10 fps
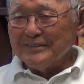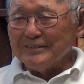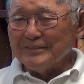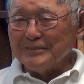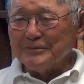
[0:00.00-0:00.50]

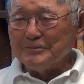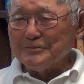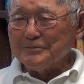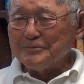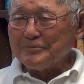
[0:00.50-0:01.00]
I
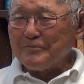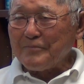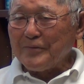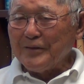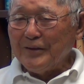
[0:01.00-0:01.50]

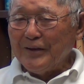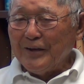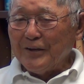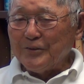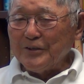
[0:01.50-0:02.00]

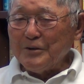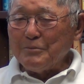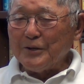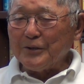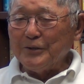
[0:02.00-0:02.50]
think
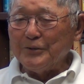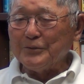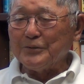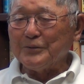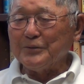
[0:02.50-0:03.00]
about a
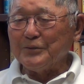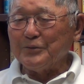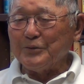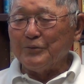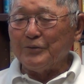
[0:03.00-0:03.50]
year,
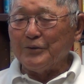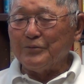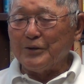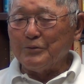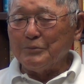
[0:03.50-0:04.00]

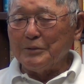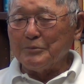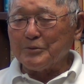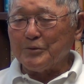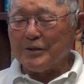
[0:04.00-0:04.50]
if I
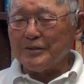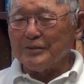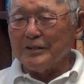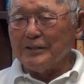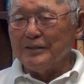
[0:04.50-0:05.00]
remember
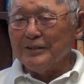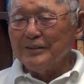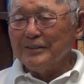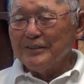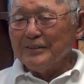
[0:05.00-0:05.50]
correctly.
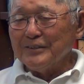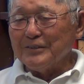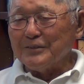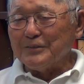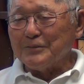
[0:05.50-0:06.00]

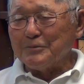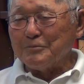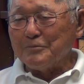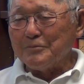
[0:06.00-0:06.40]
I